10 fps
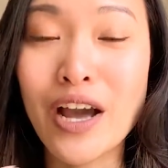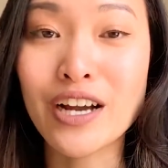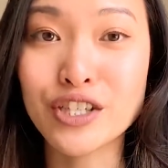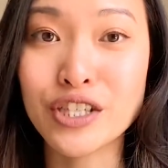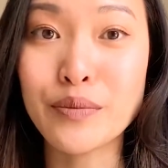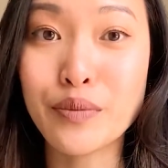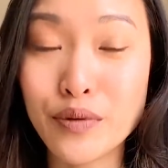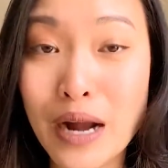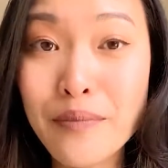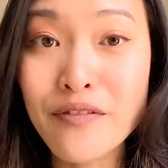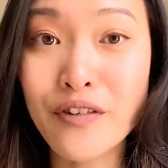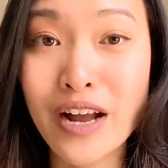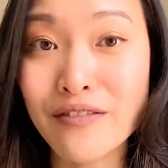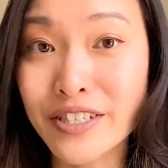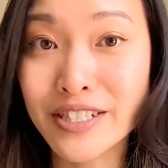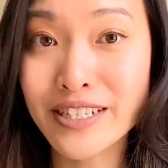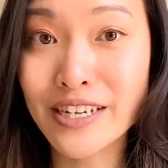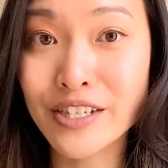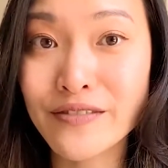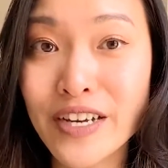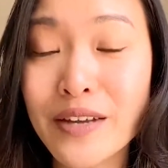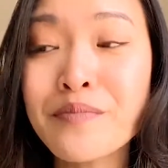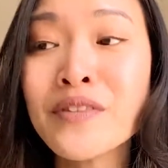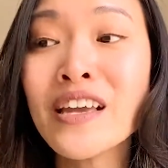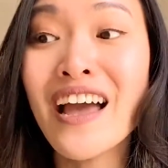actually prep for every stage of it.